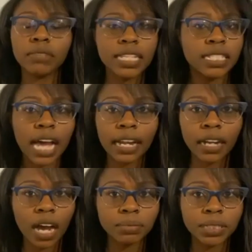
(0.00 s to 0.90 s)
It's not
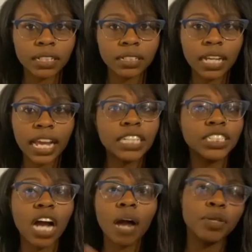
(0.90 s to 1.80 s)
an option. A
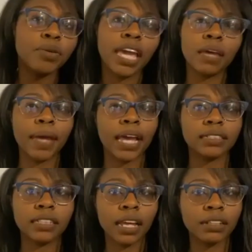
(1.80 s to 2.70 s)
job you can't
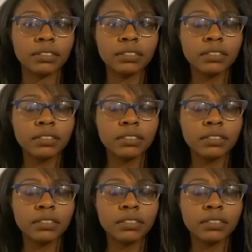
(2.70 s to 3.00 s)
pass down.